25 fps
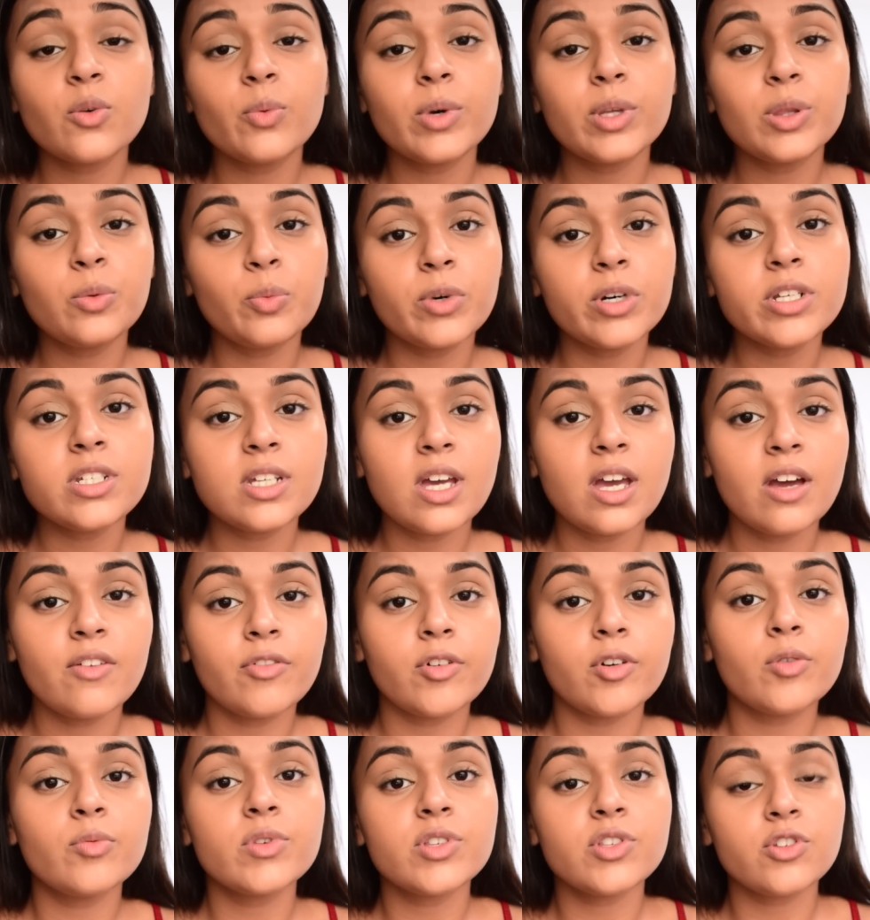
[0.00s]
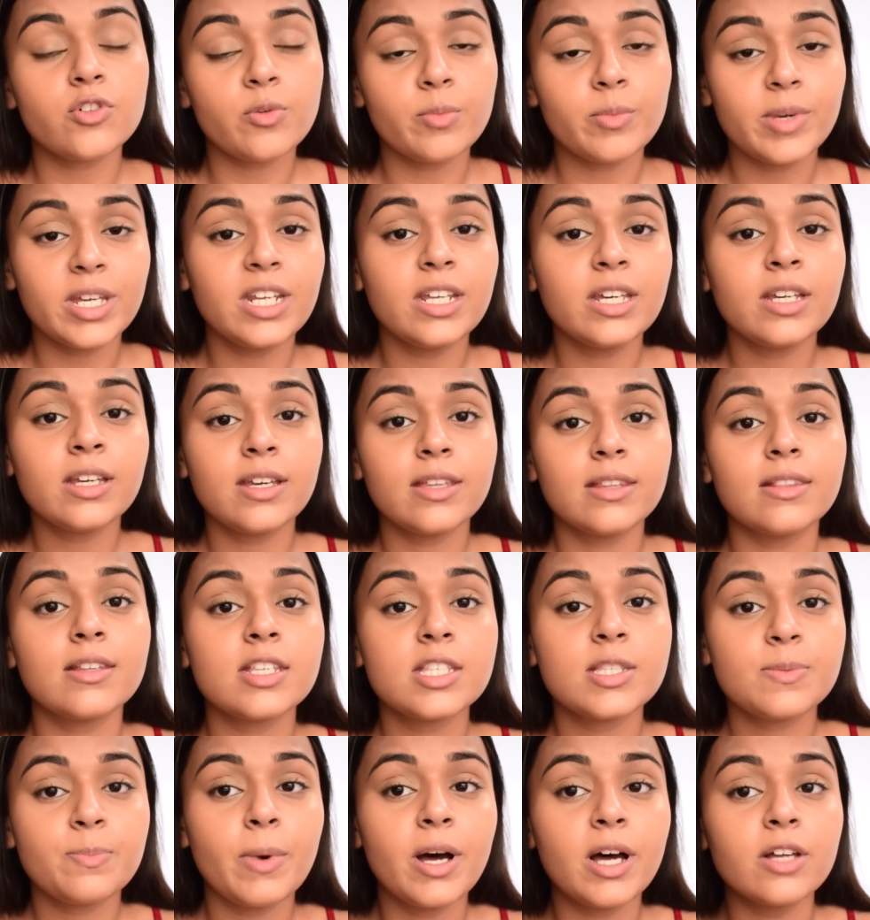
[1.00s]
With whatever was remaining in the
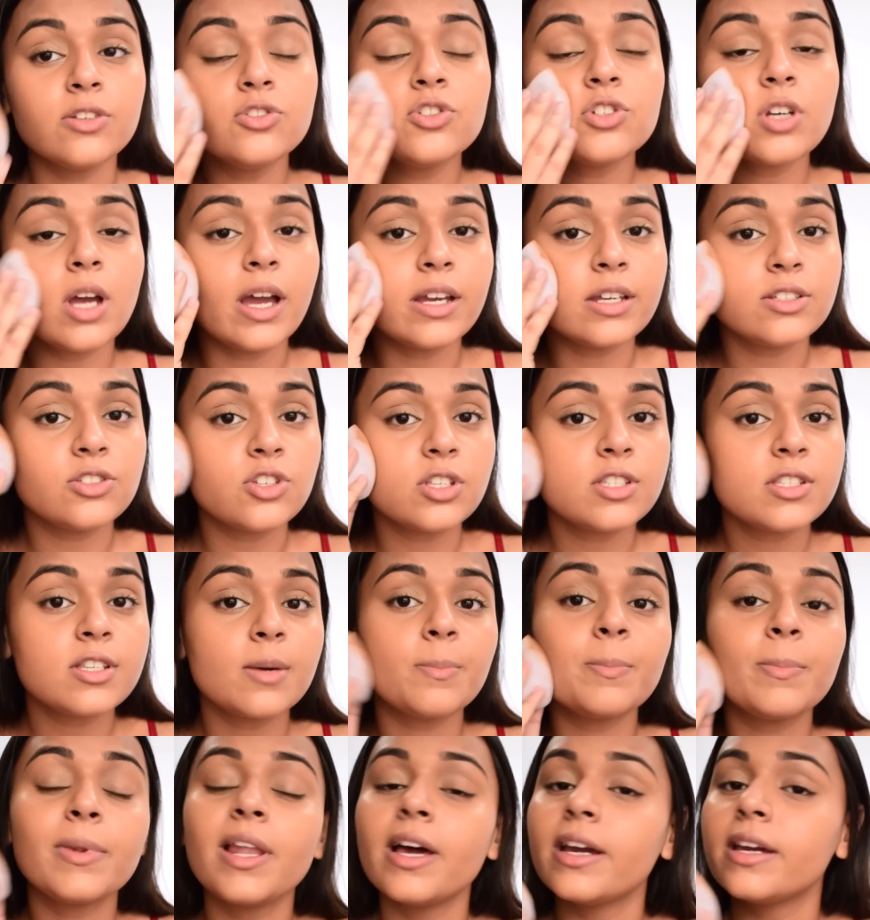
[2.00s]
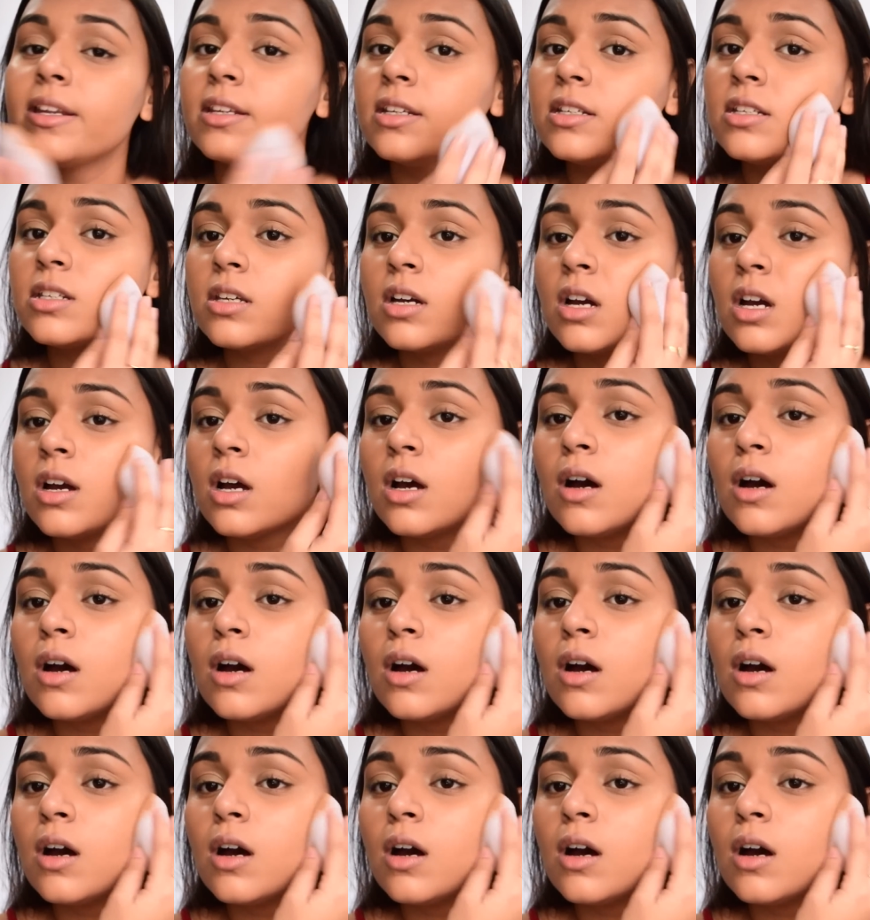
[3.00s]
sponge, I just applied it